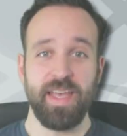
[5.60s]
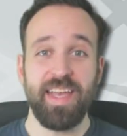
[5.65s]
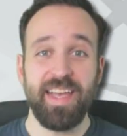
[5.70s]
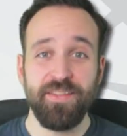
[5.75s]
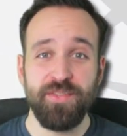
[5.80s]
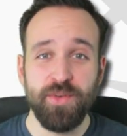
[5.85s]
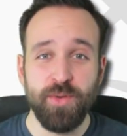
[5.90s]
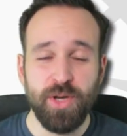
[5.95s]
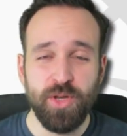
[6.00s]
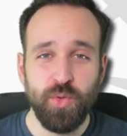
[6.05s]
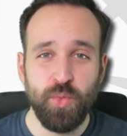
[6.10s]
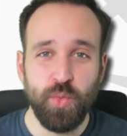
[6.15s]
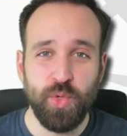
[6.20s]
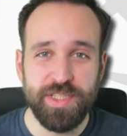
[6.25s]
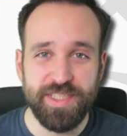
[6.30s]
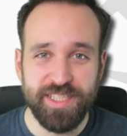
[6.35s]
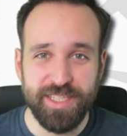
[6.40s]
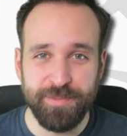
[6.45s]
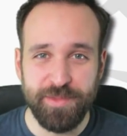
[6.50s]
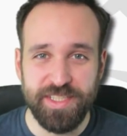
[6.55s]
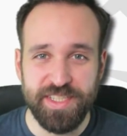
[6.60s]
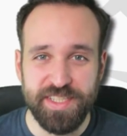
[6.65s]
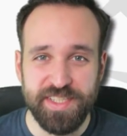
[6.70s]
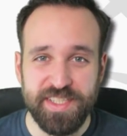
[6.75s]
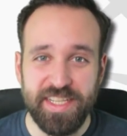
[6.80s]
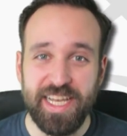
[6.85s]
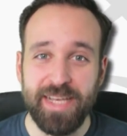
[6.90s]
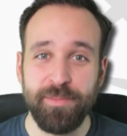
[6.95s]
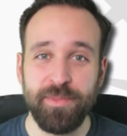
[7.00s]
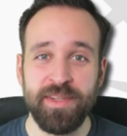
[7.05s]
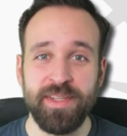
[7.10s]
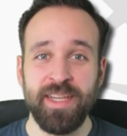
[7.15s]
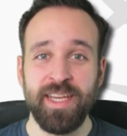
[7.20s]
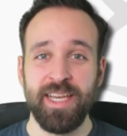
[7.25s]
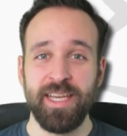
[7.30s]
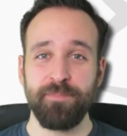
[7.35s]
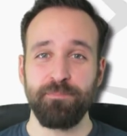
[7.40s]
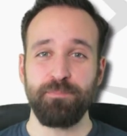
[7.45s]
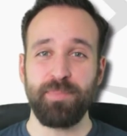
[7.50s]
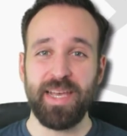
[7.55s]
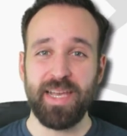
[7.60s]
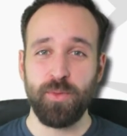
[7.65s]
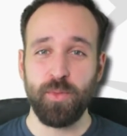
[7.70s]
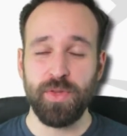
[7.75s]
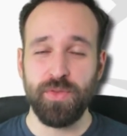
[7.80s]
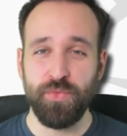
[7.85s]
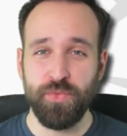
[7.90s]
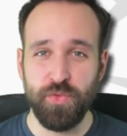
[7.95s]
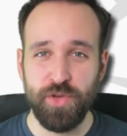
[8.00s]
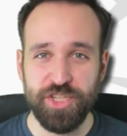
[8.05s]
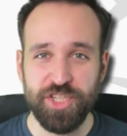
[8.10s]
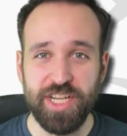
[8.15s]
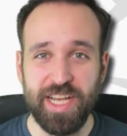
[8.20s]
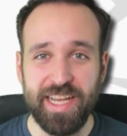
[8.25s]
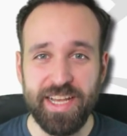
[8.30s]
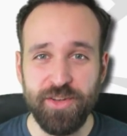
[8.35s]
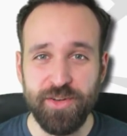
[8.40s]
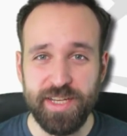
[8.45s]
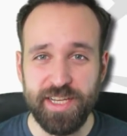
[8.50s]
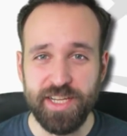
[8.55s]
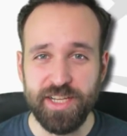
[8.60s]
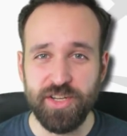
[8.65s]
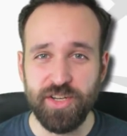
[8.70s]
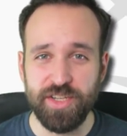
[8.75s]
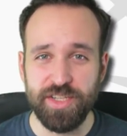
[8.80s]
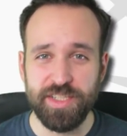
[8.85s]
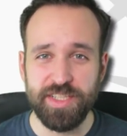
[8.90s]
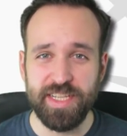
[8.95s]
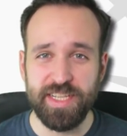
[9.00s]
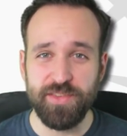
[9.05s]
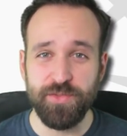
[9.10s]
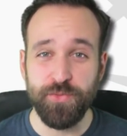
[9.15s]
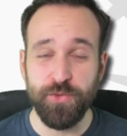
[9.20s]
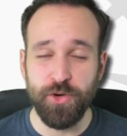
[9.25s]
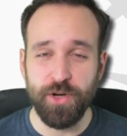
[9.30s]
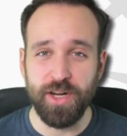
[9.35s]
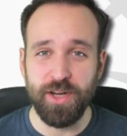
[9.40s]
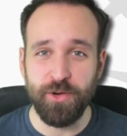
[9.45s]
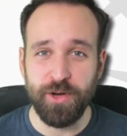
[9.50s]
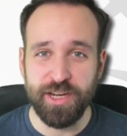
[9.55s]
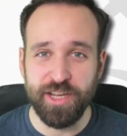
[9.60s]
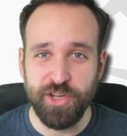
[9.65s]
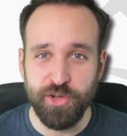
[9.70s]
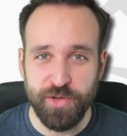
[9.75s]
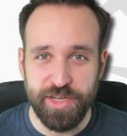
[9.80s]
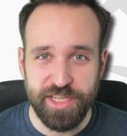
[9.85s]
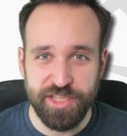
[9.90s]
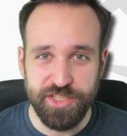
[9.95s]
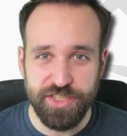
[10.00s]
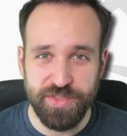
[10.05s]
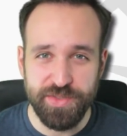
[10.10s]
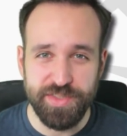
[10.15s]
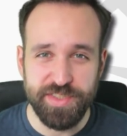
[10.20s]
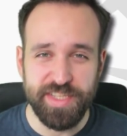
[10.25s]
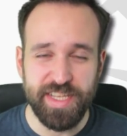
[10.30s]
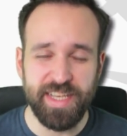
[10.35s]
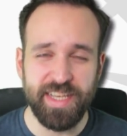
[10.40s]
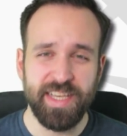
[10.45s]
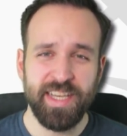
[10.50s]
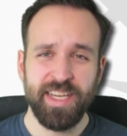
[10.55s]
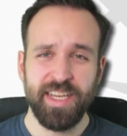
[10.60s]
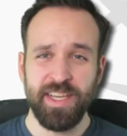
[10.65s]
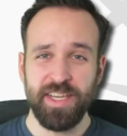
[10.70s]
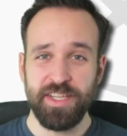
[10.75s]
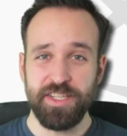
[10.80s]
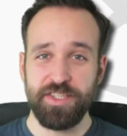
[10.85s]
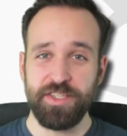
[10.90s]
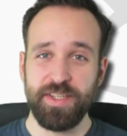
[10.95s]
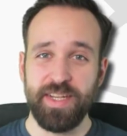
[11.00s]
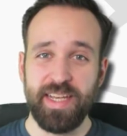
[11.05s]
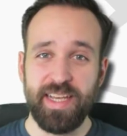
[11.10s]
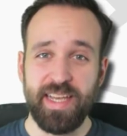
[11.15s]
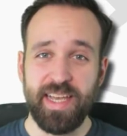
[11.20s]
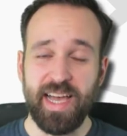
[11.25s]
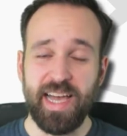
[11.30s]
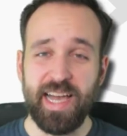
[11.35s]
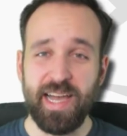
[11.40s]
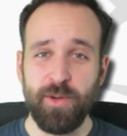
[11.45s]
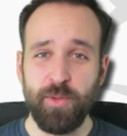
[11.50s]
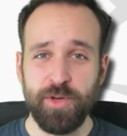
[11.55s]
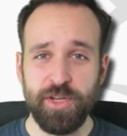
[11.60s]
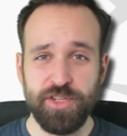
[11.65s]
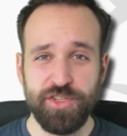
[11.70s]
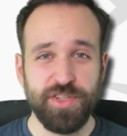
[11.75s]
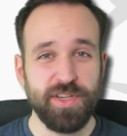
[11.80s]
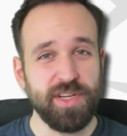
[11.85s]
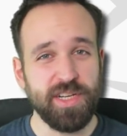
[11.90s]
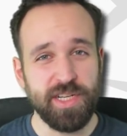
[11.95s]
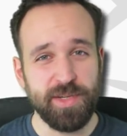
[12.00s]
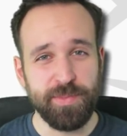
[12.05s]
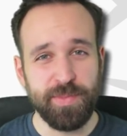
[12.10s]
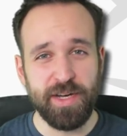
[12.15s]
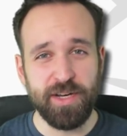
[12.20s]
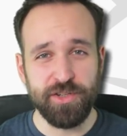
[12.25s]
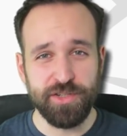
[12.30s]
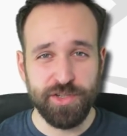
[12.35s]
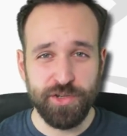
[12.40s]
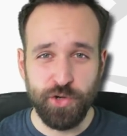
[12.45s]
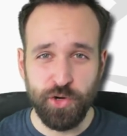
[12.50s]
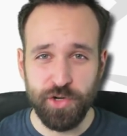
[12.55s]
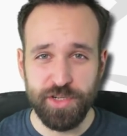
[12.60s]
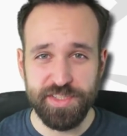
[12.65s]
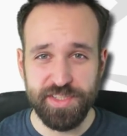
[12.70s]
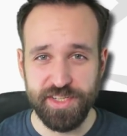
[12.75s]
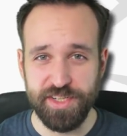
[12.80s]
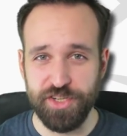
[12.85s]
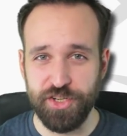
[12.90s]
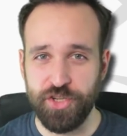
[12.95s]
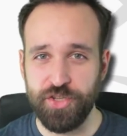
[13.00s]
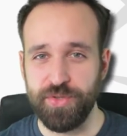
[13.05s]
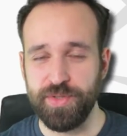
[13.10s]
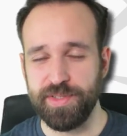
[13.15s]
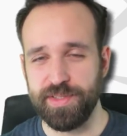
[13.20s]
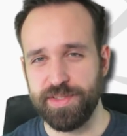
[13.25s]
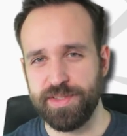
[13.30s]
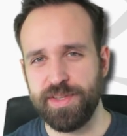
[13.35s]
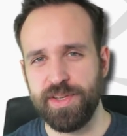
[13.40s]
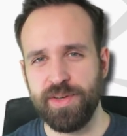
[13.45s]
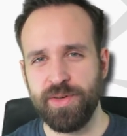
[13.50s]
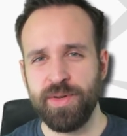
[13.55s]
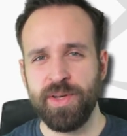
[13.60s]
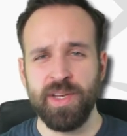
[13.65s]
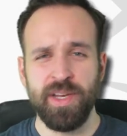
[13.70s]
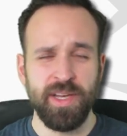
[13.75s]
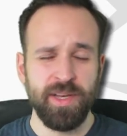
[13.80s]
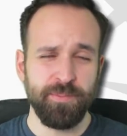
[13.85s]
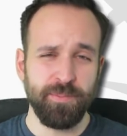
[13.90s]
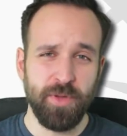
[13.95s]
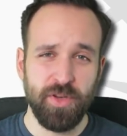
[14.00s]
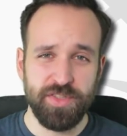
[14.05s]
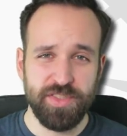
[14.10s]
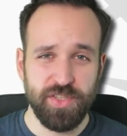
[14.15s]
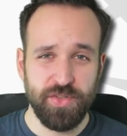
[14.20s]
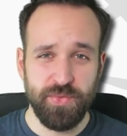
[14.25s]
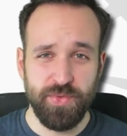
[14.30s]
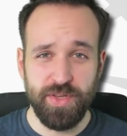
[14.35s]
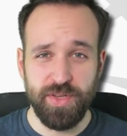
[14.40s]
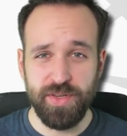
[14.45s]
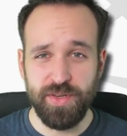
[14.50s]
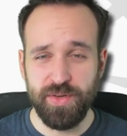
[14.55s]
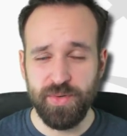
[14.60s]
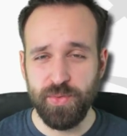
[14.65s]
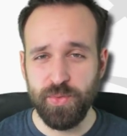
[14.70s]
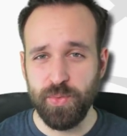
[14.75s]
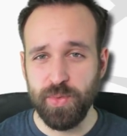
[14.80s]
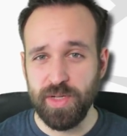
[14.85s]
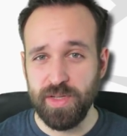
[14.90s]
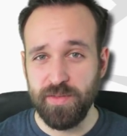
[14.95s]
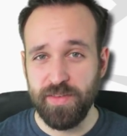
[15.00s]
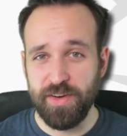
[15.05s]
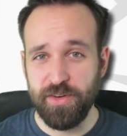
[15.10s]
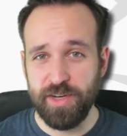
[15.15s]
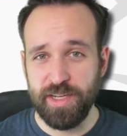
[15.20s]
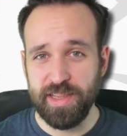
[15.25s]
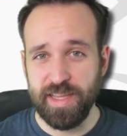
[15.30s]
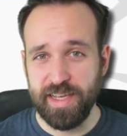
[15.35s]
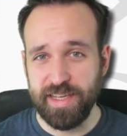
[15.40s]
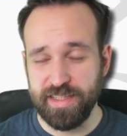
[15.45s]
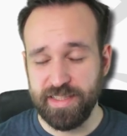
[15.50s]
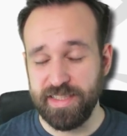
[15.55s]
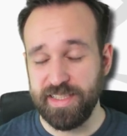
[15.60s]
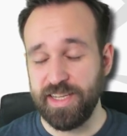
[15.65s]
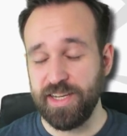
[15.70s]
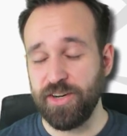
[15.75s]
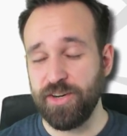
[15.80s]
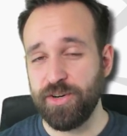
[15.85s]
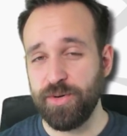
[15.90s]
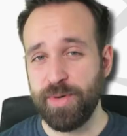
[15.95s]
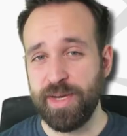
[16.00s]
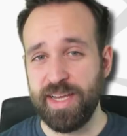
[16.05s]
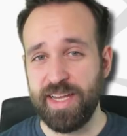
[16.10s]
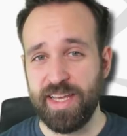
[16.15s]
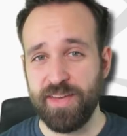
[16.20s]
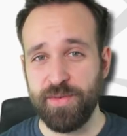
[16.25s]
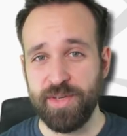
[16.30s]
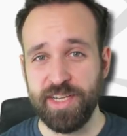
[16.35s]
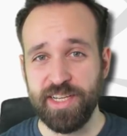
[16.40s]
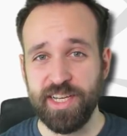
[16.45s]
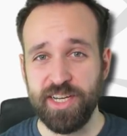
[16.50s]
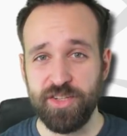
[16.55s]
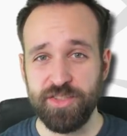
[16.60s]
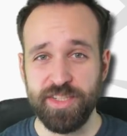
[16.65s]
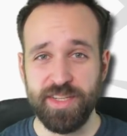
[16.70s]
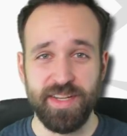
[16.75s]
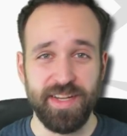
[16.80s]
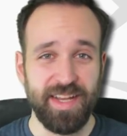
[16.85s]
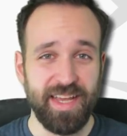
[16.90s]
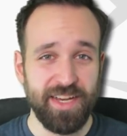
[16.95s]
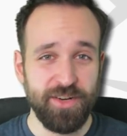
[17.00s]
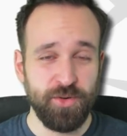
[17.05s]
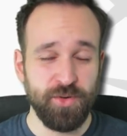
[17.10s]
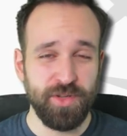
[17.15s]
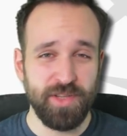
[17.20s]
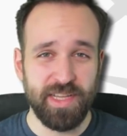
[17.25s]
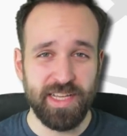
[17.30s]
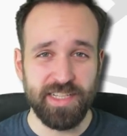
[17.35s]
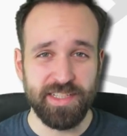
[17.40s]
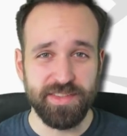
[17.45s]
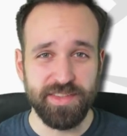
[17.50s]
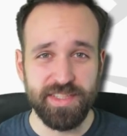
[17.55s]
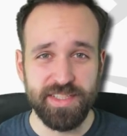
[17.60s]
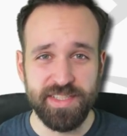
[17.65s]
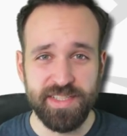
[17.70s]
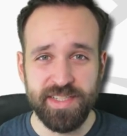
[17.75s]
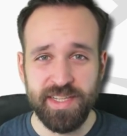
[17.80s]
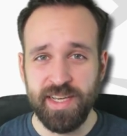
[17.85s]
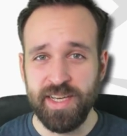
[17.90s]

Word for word: everyone, what's up? This is Simon, back with fresh Ionic content for our Coding Tuesday. Today I want to talk about CORS issues. So most of you will very likely already have encountered an error like this